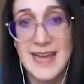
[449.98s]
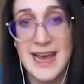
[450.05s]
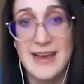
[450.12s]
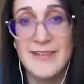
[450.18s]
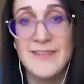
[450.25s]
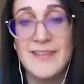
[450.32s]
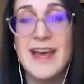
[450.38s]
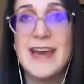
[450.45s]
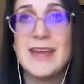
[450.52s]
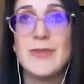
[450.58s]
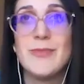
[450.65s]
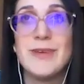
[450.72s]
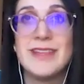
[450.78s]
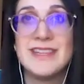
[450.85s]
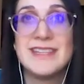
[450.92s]
out of
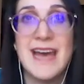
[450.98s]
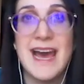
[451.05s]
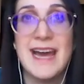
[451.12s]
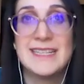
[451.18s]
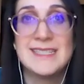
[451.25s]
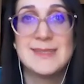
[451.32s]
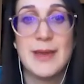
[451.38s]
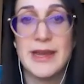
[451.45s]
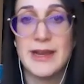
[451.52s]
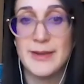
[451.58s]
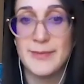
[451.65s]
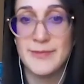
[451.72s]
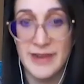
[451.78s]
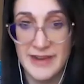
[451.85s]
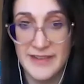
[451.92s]
line with
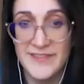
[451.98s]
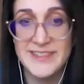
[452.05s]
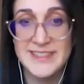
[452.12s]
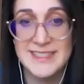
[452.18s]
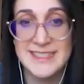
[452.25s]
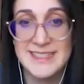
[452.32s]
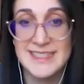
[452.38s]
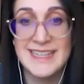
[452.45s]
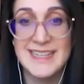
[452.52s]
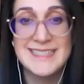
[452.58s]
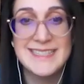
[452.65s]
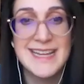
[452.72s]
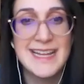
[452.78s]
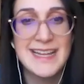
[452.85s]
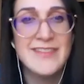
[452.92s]
taxpayer preferences. And it's
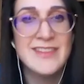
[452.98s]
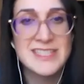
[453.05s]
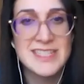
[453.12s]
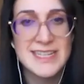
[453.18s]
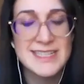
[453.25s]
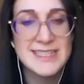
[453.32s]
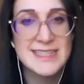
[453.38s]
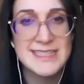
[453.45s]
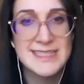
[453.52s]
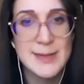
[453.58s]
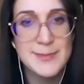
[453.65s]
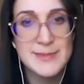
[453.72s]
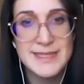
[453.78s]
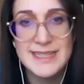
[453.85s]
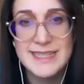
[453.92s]
not even just the
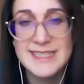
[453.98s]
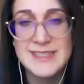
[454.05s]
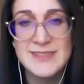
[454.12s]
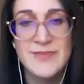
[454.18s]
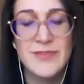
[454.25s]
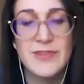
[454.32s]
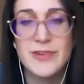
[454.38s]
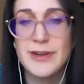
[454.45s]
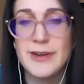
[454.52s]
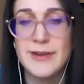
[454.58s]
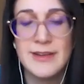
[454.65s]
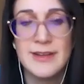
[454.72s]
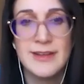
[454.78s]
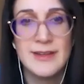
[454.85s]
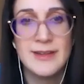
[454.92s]
subsidies for
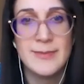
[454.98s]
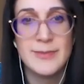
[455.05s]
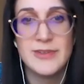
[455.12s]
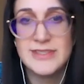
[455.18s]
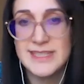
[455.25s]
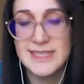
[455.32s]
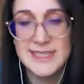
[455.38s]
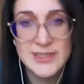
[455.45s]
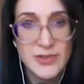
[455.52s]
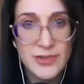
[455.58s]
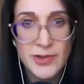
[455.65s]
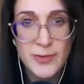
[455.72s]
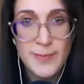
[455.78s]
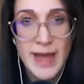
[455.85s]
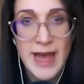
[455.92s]
mostly
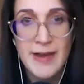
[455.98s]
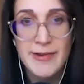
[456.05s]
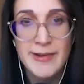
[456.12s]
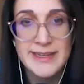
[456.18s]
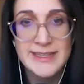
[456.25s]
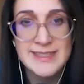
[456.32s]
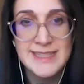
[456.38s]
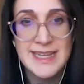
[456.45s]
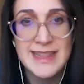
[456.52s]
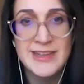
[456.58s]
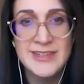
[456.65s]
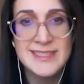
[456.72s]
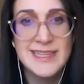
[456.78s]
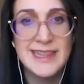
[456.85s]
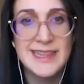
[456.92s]
solar power. You said
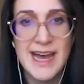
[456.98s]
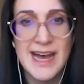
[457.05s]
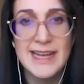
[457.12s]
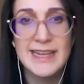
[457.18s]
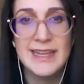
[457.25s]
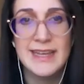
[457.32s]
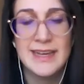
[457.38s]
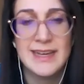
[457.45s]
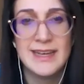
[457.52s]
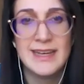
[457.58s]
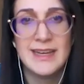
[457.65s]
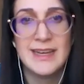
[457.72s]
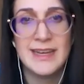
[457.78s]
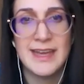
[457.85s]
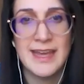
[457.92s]
there's a lot
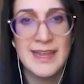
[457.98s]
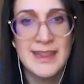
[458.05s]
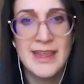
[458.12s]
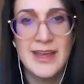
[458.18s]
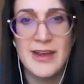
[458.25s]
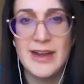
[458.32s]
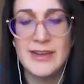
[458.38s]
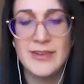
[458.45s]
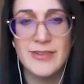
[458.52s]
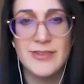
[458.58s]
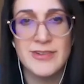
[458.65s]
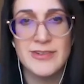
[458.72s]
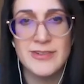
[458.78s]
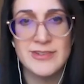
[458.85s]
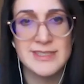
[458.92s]
in there. I know
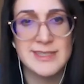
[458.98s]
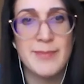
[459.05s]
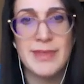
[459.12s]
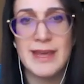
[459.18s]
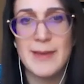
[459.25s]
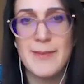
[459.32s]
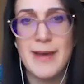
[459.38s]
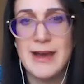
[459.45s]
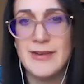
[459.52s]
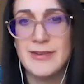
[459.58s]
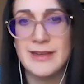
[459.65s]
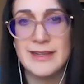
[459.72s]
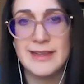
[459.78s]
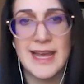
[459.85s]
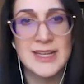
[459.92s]
there, there's something
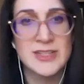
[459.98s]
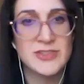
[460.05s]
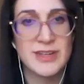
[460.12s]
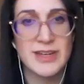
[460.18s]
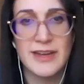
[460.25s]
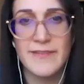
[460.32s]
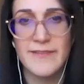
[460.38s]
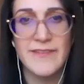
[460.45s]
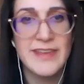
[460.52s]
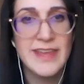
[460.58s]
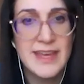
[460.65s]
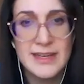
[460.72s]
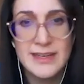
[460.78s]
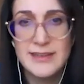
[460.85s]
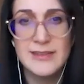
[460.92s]
about electric
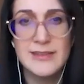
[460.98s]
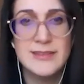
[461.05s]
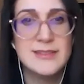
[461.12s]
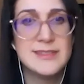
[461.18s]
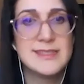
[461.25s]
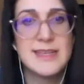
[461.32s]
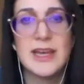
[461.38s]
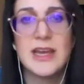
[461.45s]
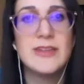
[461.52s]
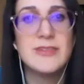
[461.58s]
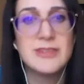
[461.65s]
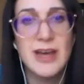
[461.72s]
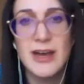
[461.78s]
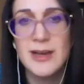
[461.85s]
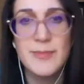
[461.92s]
vehicles. Can you
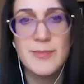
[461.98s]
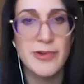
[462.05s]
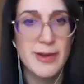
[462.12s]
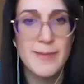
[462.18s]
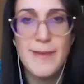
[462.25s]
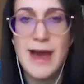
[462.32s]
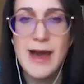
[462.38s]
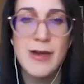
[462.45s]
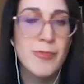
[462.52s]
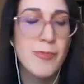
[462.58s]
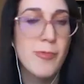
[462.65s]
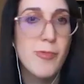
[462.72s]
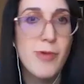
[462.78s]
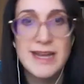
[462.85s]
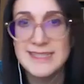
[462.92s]
talk more about
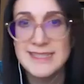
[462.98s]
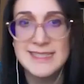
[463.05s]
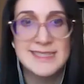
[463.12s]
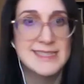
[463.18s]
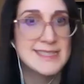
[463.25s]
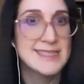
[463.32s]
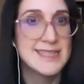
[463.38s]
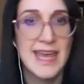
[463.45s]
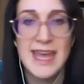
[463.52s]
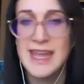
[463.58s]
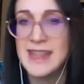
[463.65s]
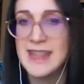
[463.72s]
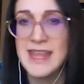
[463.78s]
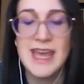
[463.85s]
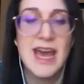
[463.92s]
what's
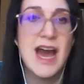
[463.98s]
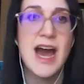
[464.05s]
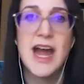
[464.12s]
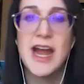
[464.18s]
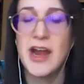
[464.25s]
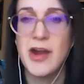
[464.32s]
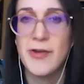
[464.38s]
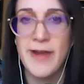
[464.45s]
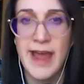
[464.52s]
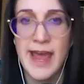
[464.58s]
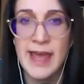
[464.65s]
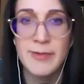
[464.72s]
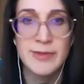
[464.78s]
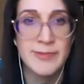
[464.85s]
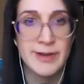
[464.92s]
in the I R
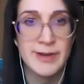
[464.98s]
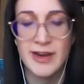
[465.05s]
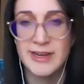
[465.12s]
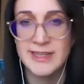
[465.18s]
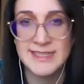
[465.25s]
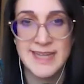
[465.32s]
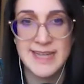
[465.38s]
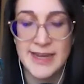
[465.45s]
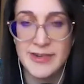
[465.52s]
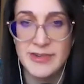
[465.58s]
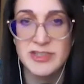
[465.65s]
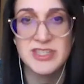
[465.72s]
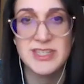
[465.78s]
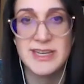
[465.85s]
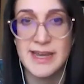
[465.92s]
A with regards to
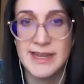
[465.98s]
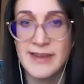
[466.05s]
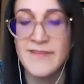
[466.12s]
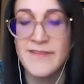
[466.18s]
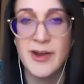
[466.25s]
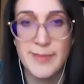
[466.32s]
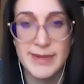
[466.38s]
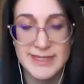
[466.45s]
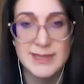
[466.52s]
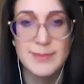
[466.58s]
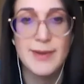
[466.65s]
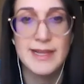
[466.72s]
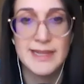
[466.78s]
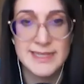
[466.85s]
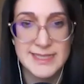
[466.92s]
energy and environmental
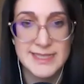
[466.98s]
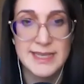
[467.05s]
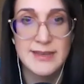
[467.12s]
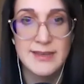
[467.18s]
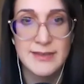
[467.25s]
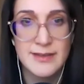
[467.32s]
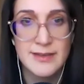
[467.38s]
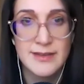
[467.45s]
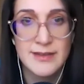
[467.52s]
policy?